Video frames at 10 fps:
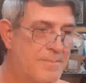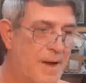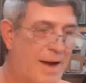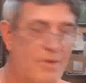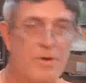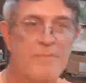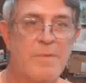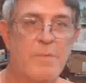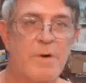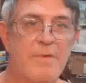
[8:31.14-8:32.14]
I learned
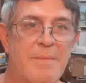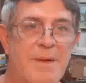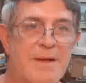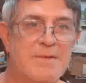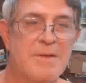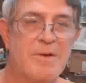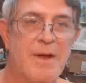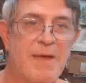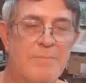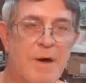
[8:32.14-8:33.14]
from one of the best, Leonard
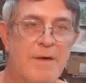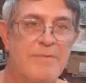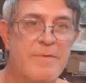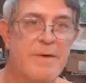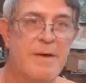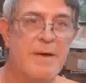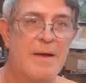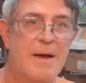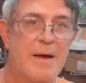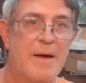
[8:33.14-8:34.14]
Abmoff.
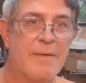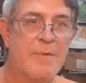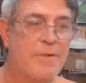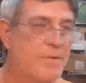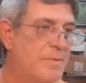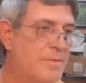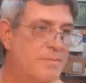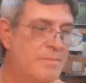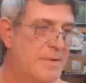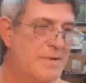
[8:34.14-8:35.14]
I went through
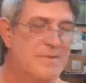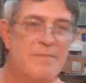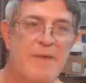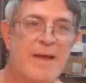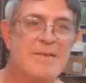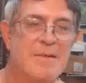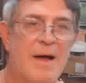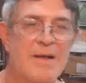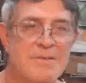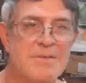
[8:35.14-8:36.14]
his advanced
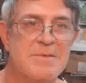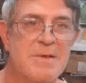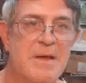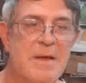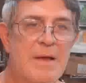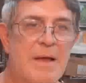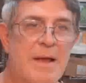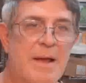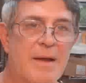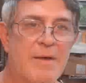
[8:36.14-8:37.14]
classes,
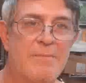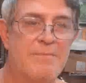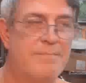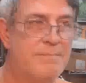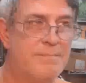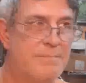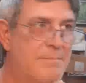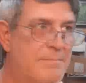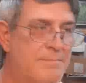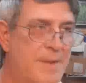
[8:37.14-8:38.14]
and I've
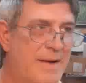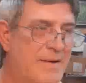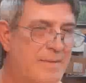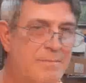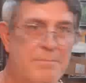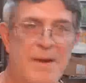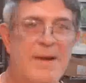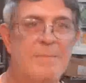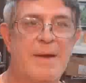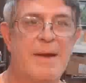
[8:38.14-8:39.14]
painted
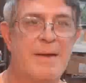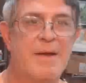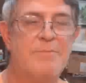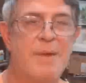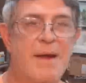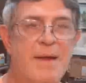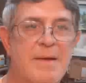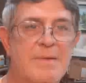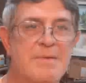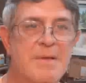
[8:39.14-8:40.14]
many, many knife paintings.